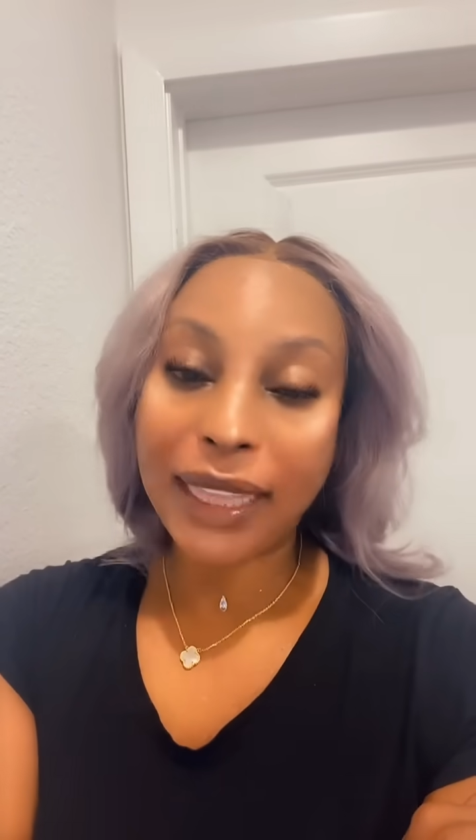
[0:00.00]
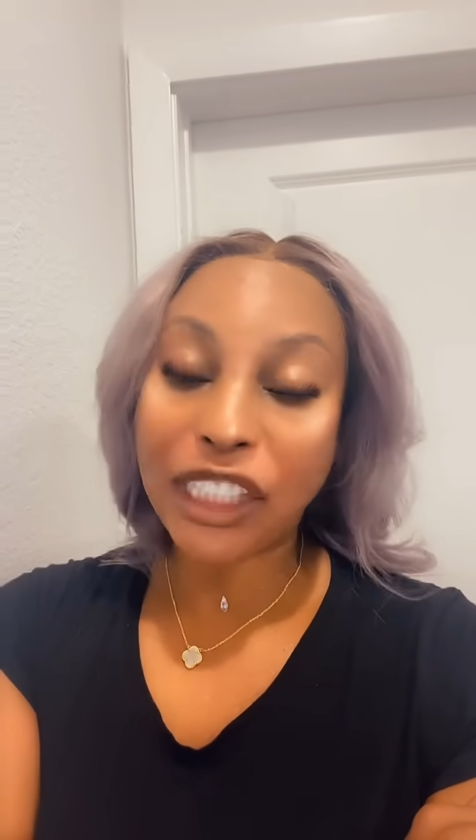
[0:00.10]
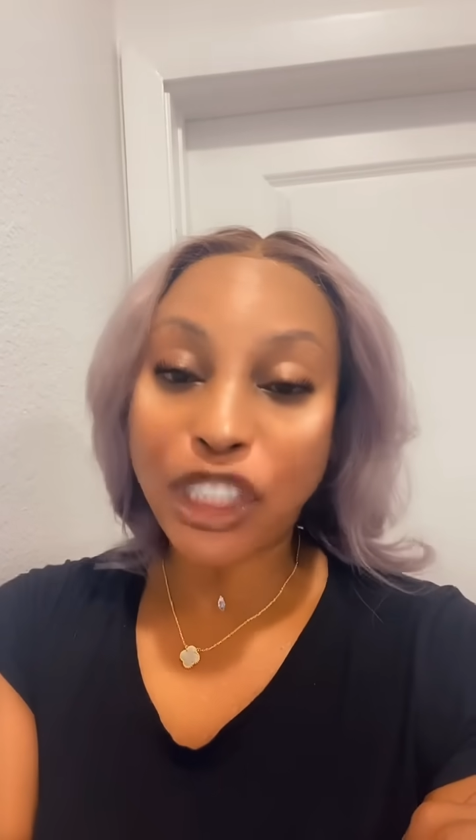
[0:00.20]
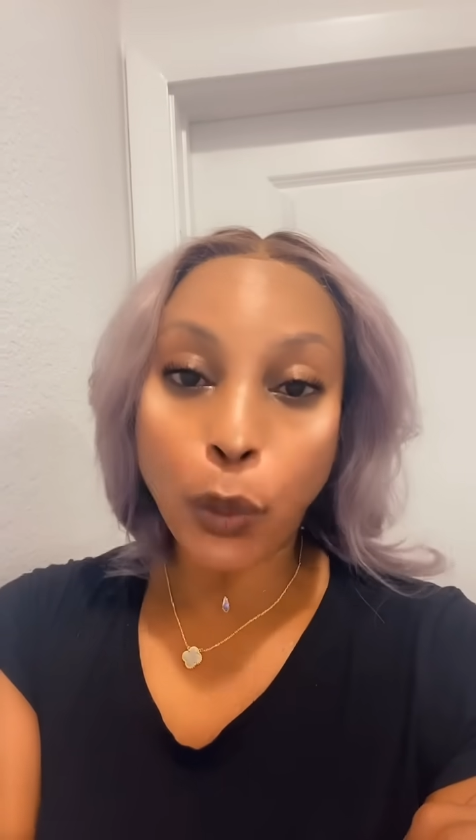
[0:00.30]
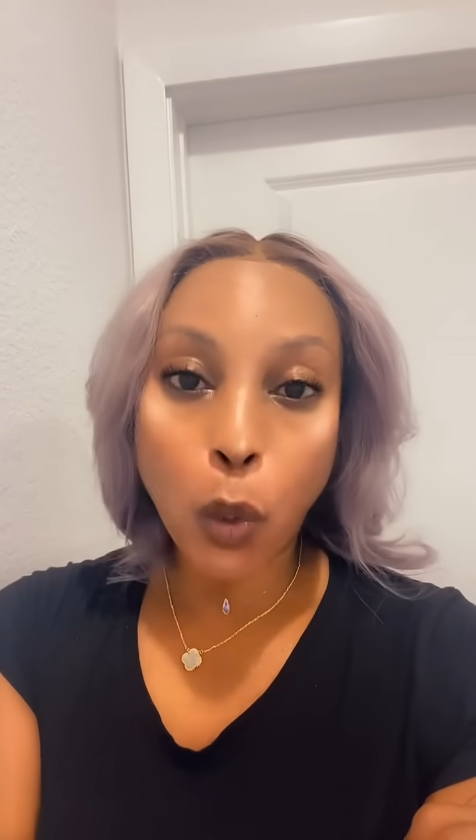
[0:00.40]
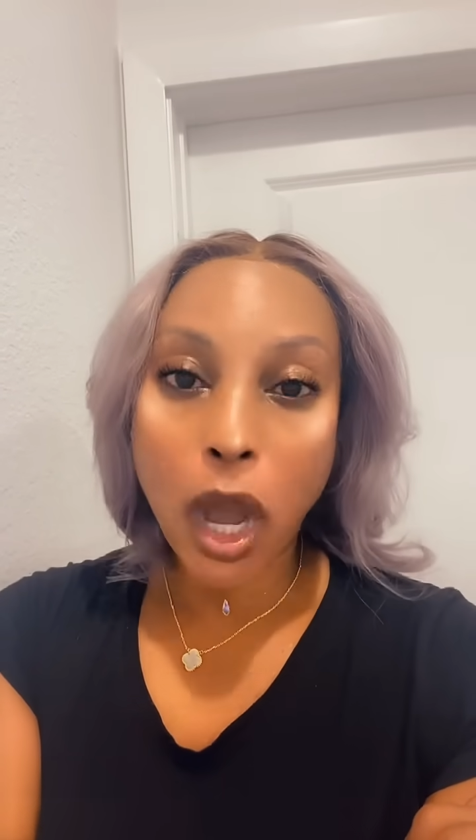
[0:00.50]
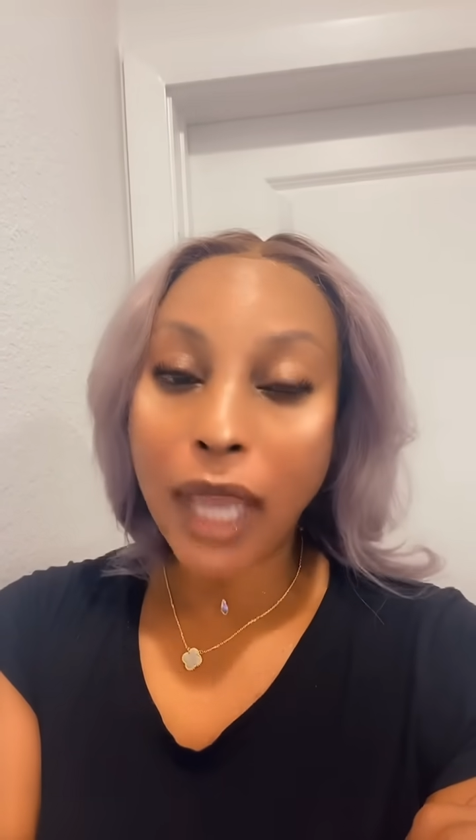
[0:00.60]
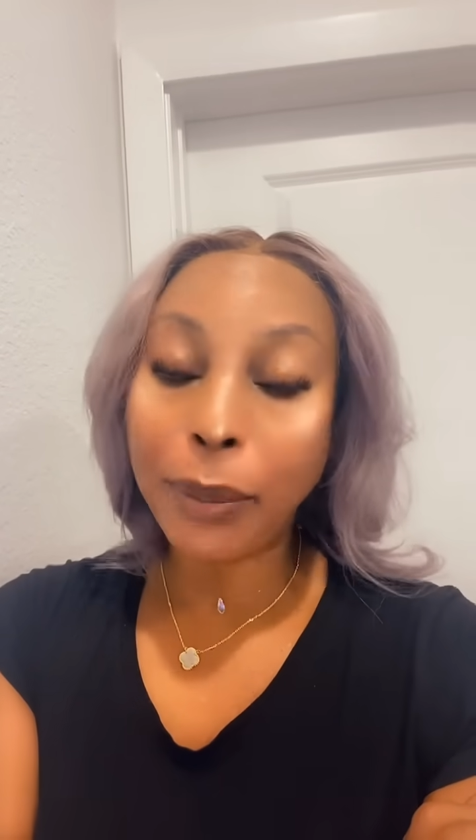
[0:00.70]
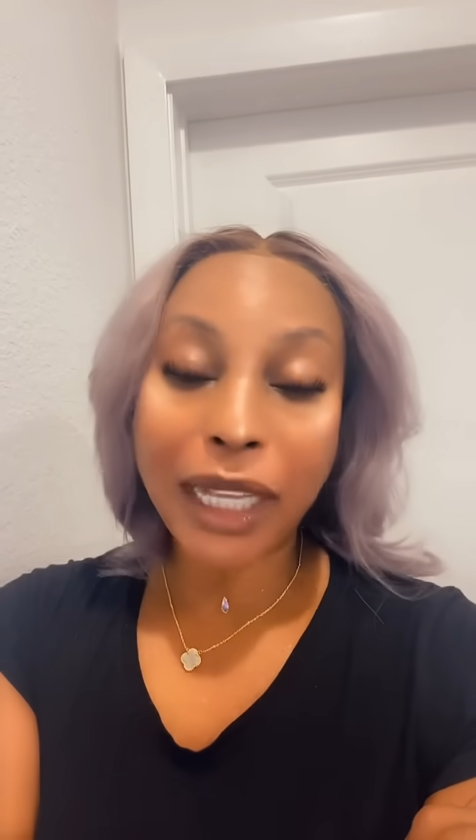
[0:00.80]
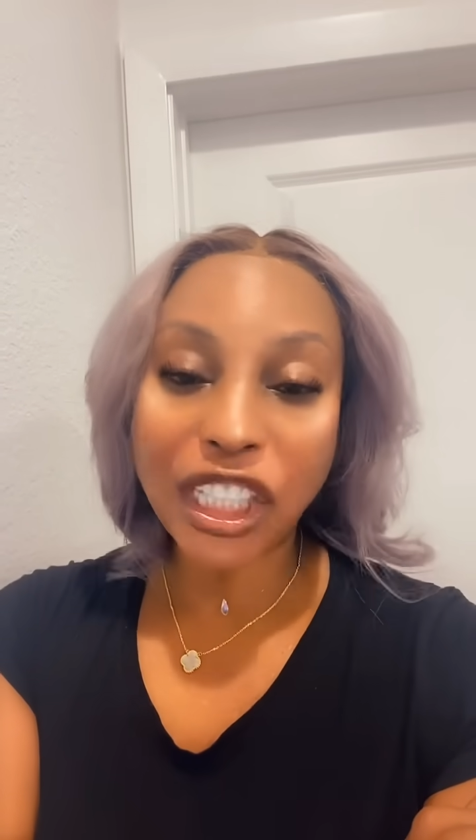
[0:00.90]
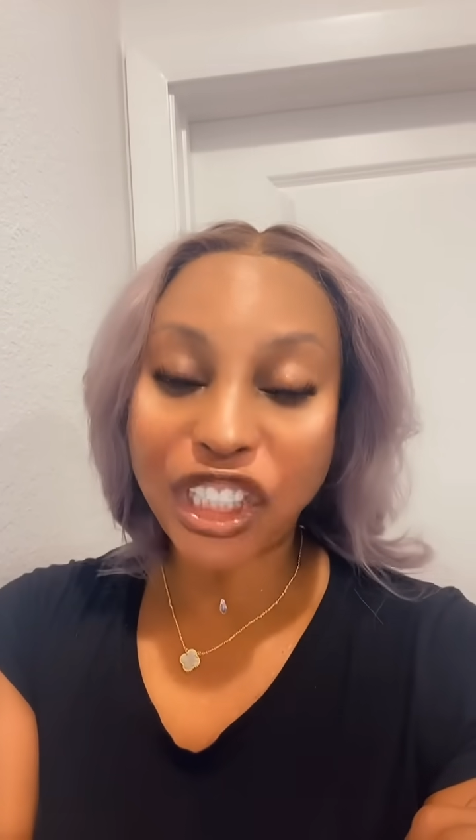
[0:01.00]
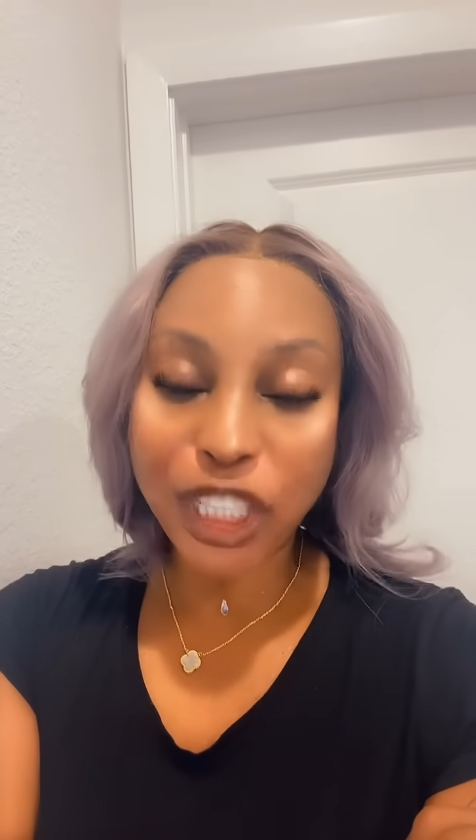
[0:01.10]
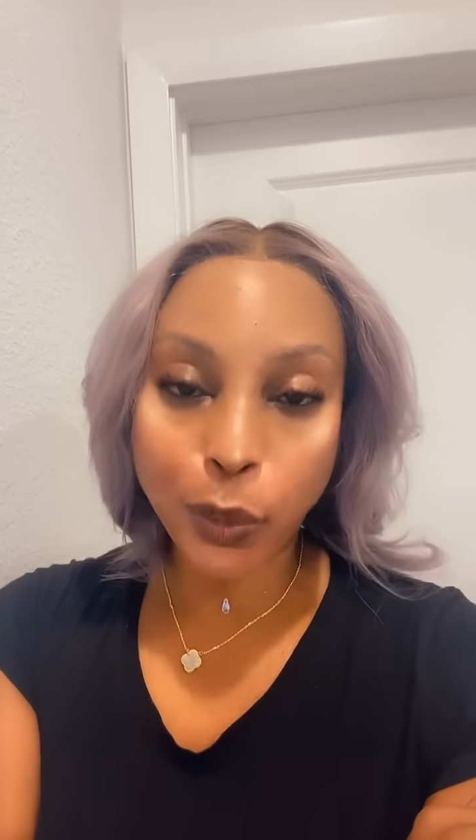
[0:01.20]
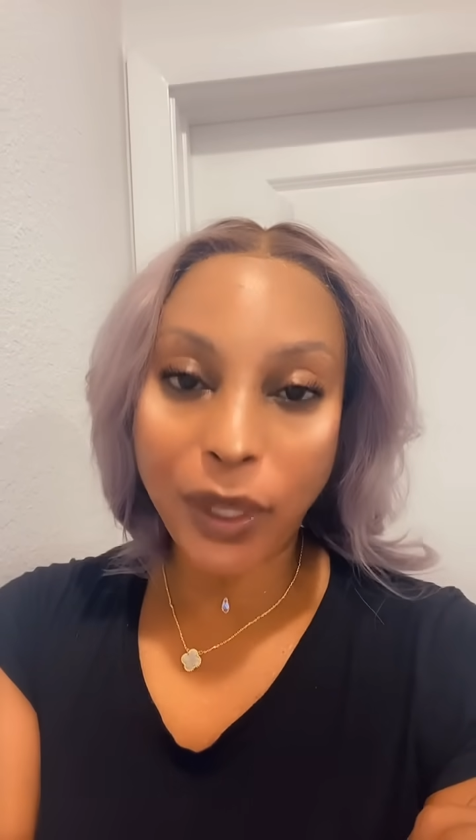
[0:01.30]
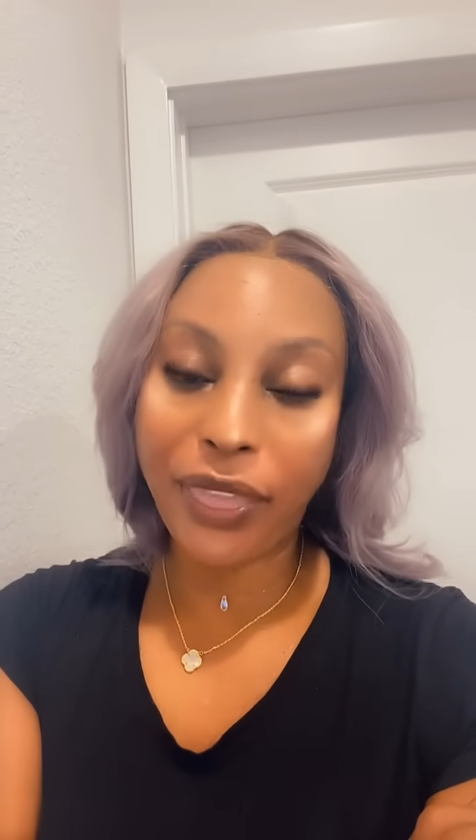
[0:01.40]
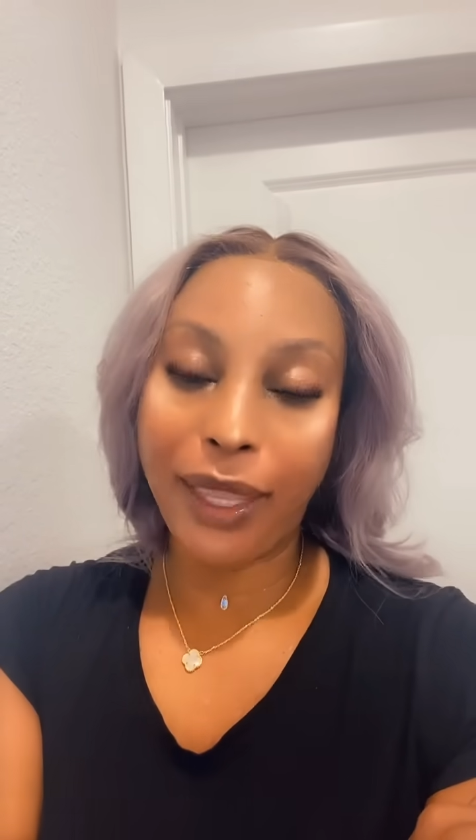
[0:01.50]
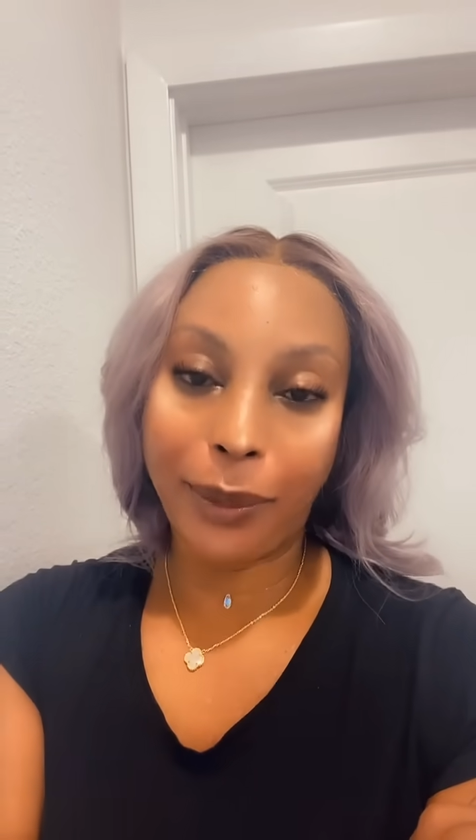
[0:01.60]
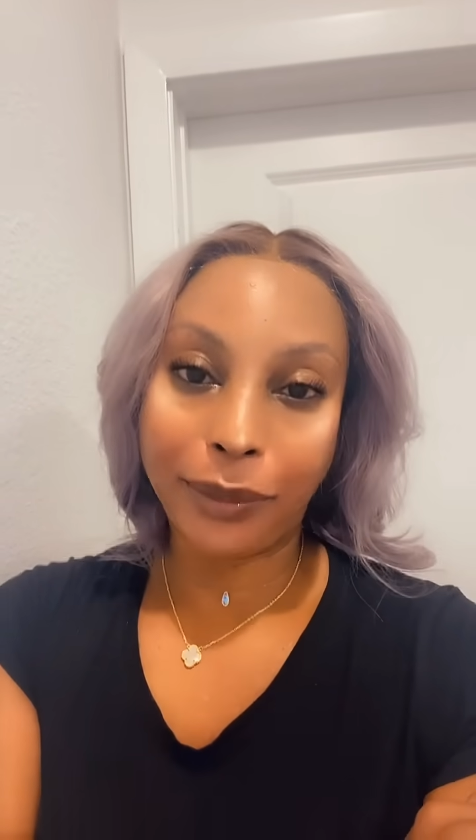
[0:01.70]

she won because she's with him.